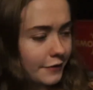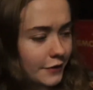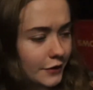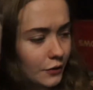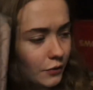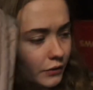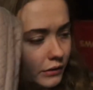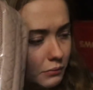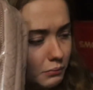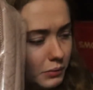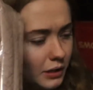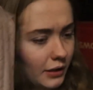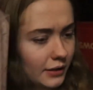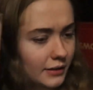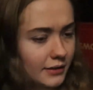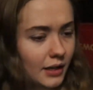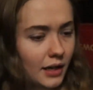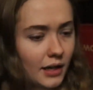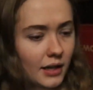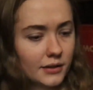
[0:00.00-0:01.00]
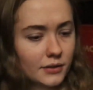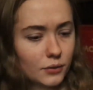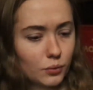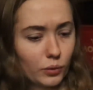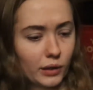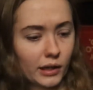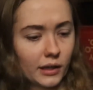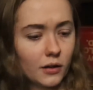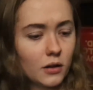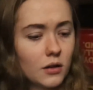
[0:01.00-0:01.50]
to do an unboxing as
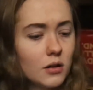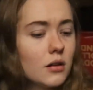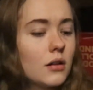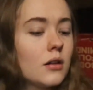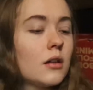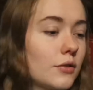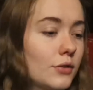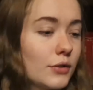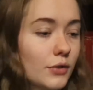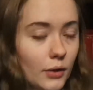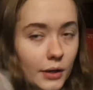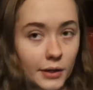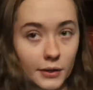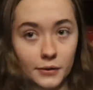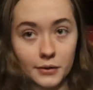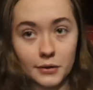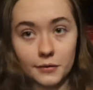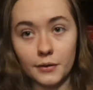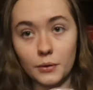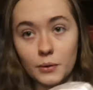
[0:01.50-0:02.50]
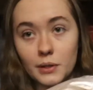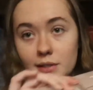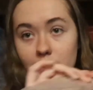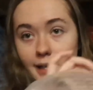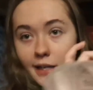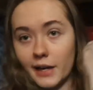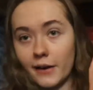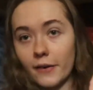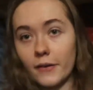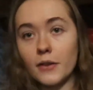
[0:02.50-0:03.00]
well, so I don't know if I want to
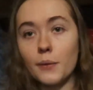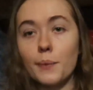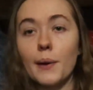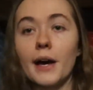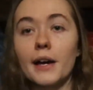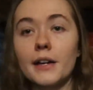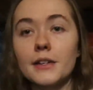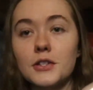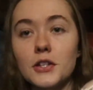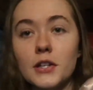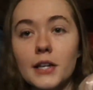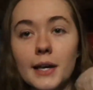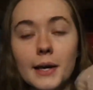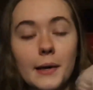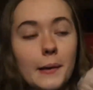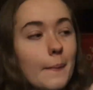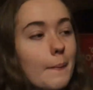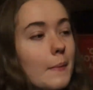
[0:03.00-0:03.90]
take it out of the packaging yet.